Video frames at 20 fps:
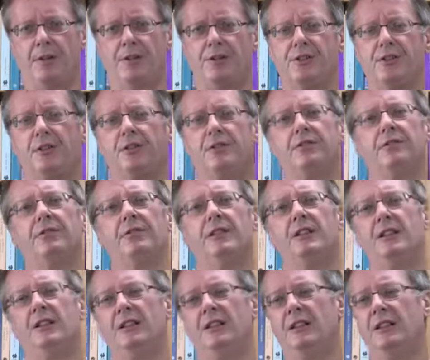yourself.
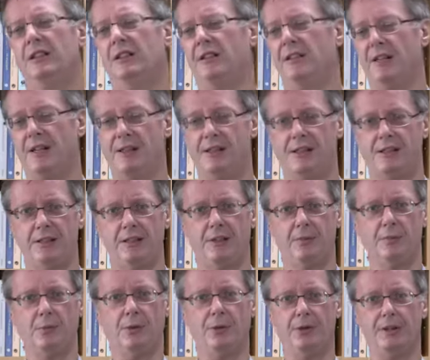Easy
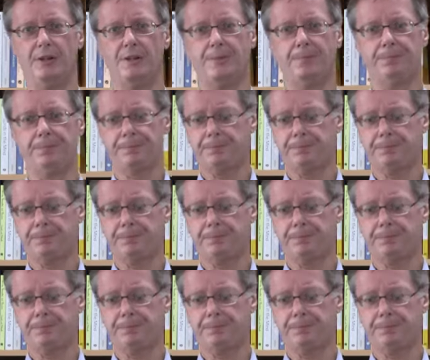10 points.